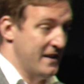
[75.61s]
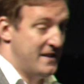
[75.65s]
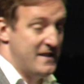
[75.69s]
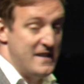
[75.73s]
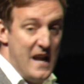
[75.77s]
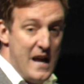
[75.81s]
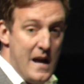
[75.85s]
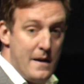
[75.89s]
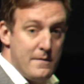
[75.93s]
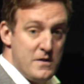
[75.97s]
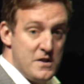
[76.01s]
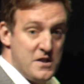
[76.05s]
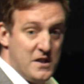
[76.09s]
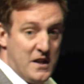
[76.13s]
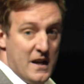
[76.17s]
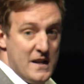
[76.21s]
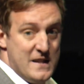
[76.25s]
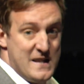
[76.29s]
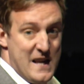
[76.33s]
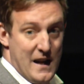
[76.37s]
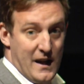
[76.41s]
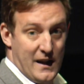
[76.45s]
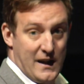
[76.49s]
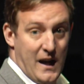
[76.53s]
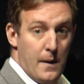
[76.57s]
today I'm just going to
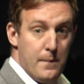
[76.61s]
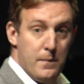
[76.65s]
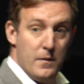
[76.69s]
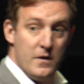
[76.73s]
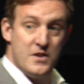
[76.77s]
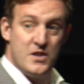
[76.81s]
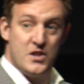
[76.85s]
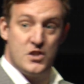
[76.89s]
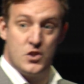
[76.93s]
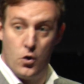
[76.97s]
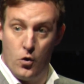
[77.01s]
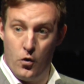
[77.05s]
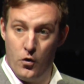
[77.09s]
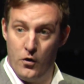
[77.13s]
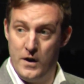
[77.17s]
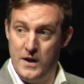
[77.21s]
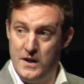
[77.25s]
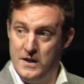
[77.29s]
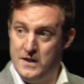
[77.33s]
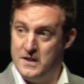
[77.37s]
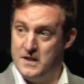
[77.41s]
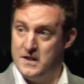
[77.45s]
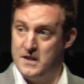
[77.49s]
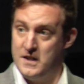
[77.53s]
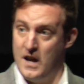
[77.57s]
tell a couple of
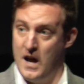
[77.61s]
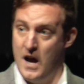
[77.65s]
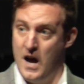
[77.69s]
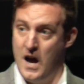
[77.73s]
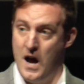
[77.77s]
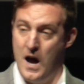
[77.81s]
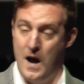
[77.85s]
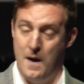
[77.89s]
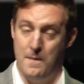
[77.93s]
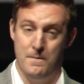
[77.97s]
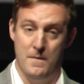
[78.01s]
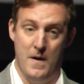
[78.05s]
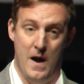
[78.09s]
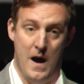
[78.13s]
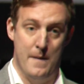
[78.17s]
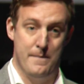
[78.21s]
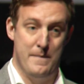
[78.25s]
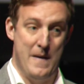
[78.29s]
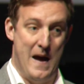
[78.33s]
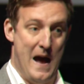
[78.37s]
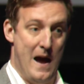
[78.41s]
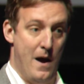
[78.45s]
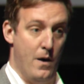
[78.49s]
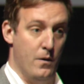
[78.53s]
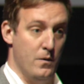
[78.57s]
stories
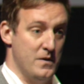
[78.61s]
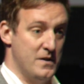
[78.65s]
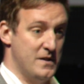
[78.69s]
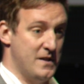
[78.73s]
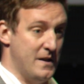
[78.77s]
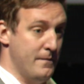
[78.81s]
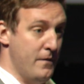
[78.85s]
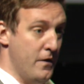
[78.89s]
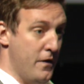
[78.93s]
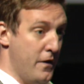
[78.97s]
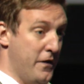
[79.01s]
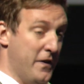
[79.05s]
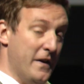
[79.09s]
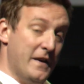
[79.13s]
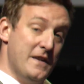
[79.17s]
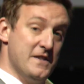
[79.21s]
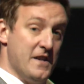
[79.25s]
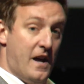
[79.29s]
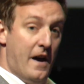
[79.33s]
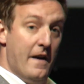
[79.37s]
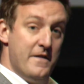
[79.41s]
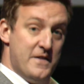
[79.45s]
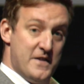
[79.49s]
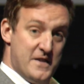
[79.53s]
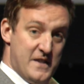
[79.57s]
about some of the things that
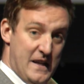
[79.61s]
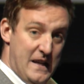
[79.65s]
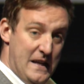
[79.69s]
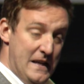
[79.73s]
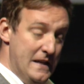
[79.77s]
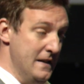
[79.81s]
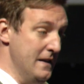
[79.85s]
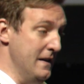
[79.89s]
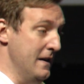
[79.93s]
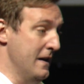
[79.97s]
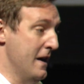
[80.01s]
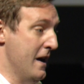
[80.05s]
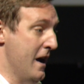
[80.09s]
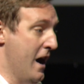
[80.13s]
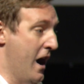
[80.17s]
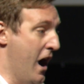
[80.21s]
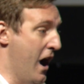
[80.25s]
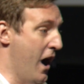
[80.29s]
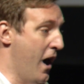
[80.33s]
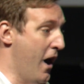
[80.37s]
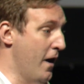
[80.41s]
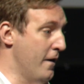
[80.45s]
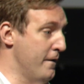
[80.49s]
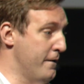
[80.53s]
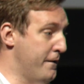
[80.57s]
I've seen,
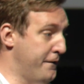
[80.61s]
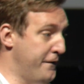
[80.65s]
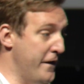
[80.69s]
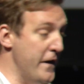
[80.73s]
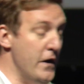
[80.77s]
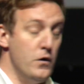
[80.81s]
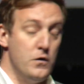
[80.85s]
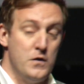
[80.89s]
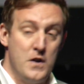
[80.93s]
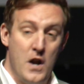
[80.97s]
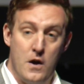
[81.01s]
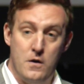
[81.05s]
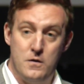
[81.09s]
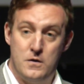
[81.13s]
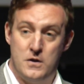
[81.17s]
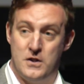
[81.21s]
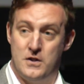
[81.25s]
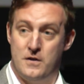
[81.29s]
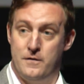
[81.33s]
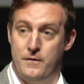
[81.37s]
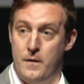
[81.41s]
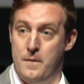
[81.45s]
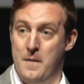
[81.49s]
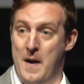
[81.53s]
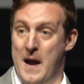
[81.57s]
field
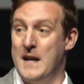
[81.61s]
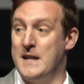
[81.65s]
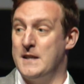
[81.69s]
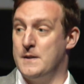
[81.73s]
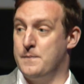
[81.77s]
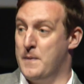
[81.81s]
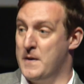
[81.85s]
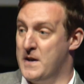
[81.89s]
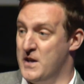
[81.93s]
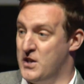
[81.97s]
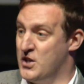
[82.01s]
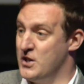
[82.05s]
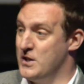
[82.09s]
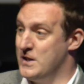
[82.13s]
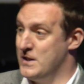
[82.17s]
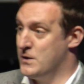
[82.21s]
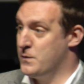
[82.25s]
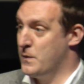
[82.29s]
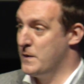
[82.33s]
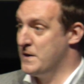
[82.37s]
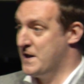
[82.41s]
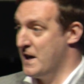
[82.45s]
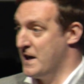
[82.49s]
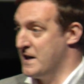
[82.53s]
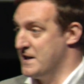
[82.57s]
notes from expeditions
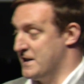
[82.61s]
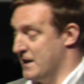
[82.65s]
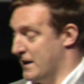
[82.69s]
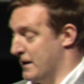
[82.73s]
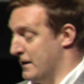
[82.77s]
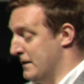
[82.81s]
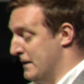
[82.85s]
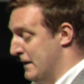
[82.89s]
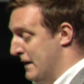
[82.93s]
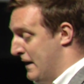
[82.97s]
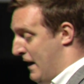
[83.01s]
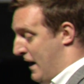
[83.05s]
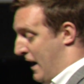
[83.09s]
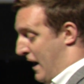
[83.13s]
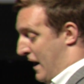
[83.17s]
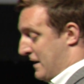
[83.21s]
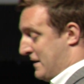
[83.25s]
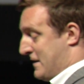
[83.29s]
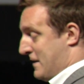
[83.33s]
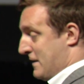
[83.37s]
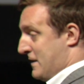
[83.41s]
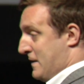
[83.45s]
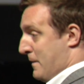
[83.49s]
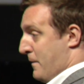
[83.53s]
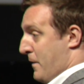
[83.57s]
with data.
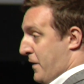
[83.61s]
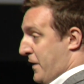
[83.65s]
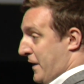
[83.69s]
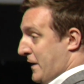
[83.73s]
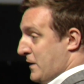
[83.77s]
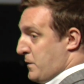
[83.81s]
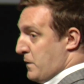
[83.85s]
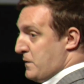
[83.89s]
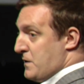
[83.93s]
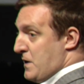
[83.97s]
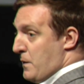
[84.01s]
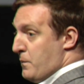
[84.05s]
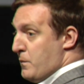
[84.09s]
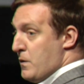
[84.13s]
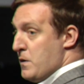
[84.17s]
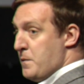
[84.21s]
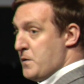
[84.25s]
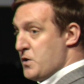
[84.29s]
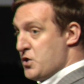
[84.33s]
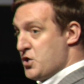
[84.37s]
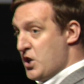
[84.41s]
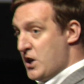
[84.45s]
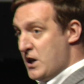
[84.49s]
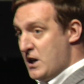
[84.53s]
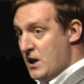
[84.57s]
So some of the things we've done with
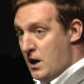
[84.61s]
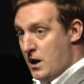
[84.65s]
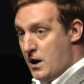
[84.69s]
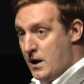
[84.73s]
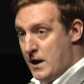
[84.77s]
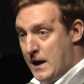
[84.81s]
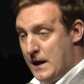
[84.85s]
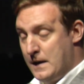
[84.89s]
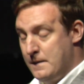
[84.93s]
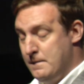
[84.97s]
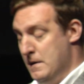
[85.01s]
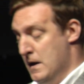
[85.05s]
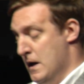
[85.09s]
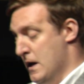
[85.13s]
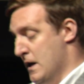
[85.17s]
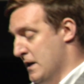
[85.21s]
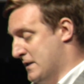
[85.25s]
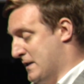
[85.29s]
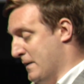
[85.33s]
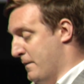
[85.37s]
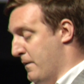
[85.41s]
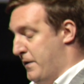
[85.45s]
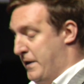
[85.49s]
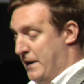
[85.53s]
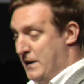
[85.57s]
machine learning,
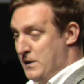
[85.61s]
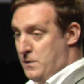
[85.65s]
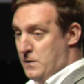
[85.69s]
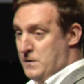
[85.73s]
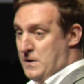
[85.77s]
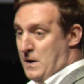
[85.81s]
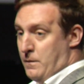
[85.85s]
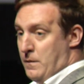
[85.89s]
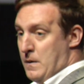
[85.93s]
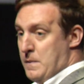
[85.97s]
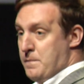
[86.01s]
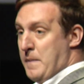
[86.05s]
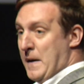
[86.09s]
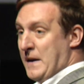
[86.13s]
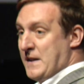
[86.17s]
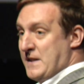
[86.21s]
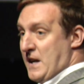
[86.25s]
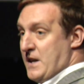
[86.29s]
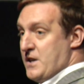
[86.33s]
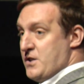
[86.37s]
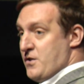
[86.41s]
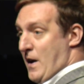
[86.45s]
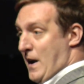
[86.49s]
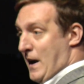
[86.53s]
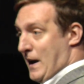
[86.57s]
some of the things we've done with big
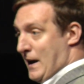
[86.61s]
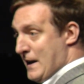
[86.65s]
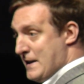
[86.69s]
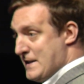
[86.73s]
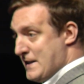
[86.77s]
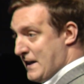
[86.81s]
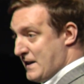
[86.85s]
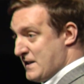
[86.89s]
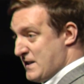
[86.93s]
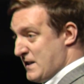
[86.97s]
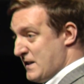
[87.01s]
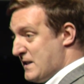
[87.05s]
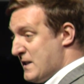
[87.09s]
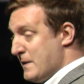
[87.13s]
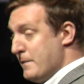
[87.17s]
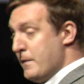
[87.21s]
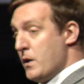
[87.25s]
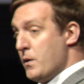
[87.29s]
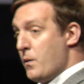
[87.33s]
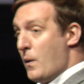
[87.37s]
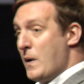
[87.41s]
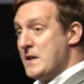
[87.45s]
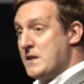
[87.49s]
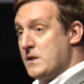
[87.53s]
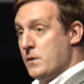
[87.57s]
data analytics, and some of the
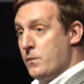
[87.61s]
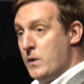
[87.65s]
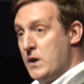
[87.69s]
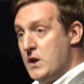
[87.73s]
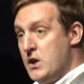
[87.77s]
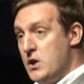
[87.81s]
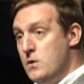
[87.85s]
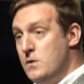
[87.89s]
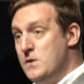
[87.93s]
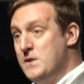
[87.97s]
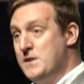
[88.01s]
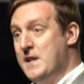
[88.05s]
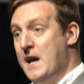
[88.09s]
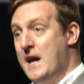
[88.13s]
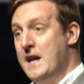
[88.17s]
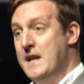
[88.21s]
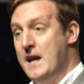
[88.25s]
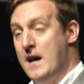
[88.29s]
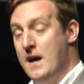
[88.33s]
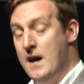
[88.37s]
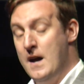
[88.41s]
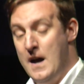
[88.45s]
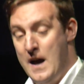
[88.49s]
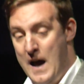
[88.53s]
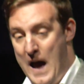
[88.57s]
ways that we use
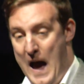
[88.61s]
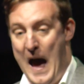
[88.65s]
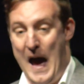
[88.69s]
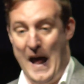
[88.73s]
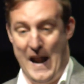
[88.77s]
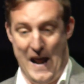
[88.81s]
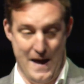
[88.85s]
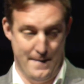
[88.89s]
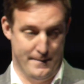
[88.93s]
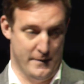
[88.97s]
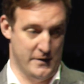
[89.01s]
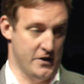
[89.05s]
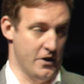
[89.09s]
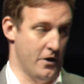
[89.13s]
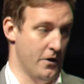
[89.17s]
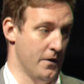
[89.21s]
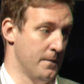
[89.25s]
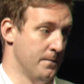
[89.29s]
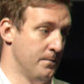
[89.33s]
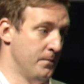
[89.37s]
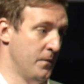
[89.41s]
data at Amazon.